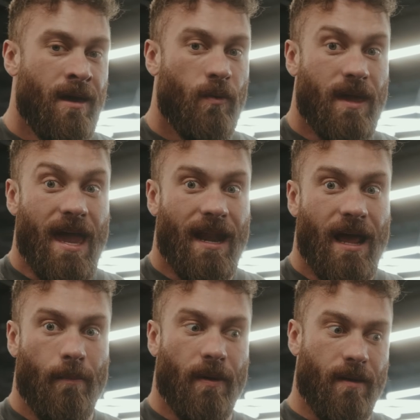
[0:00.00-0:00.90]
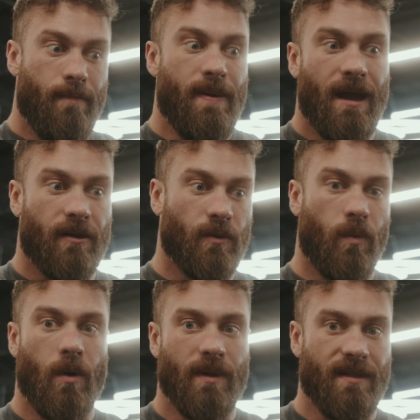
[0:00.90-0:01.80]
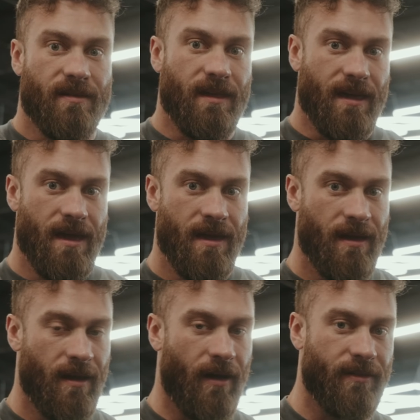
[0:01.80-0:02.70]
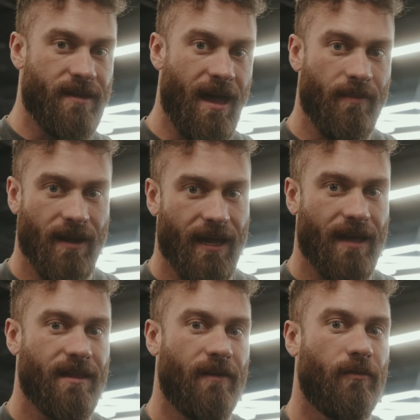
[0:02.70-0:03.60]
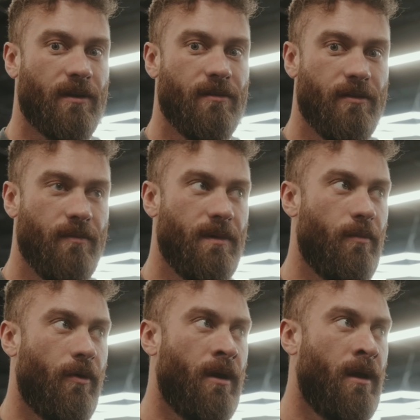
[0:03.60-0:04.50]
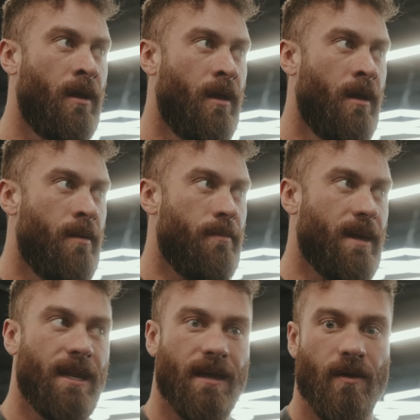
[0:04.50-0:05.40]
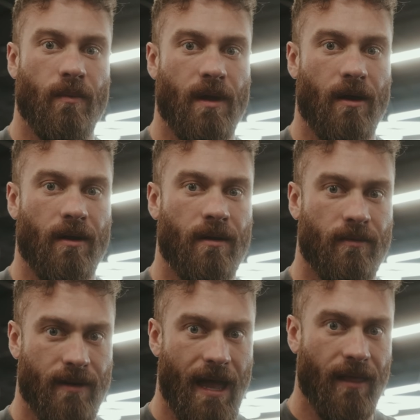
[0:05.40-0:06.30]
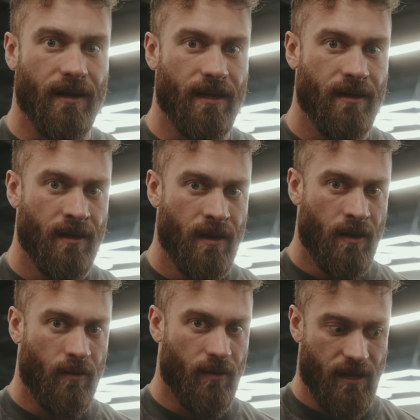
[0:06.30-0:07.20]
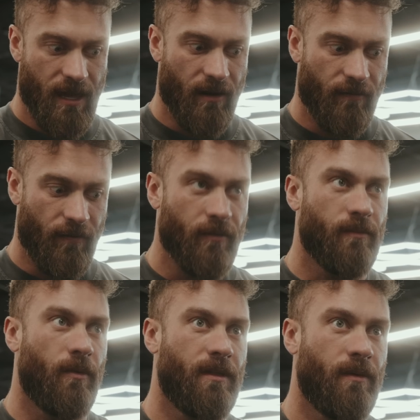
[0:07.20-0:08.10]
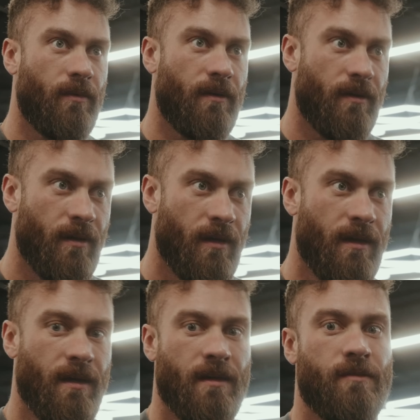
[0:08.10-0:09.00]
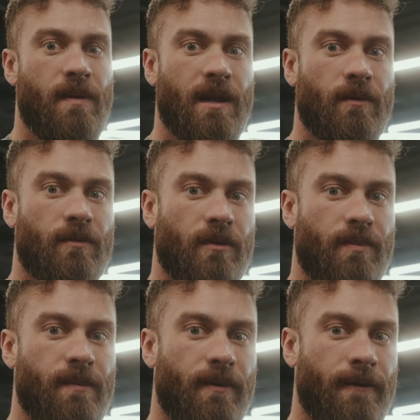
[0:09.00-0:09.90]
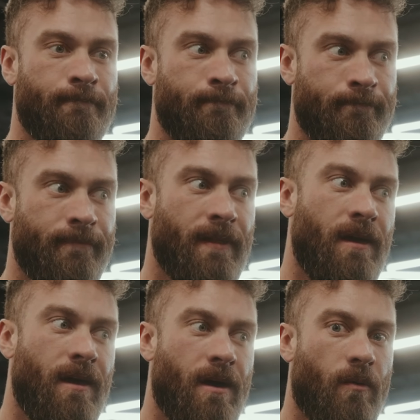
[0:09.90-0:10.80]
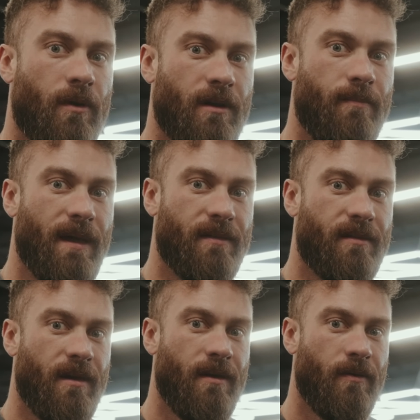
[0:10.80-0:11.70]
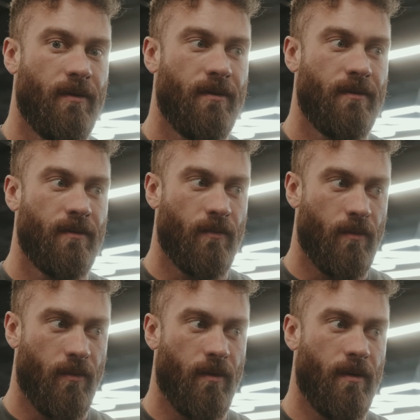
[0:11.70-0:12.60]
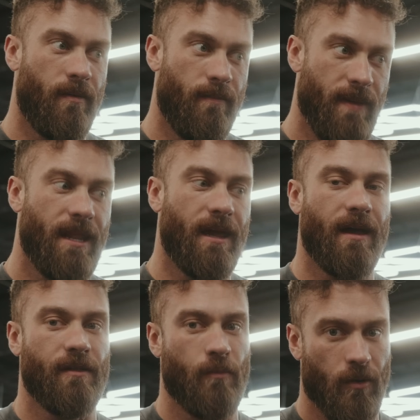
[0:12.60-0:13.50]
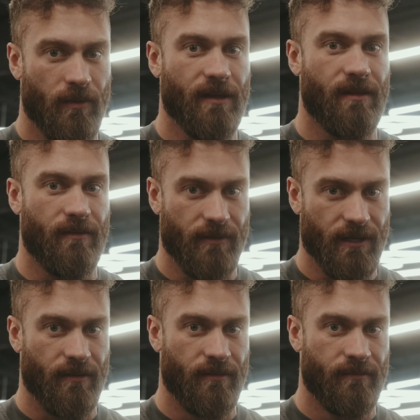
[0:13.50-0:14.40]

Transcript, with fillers: we can't help but compare to what we see all the time. And like I said, if we're consuming more media than we are reality, we're looking at our phones more than we're spending with real people, we're gonna base media is more real than real.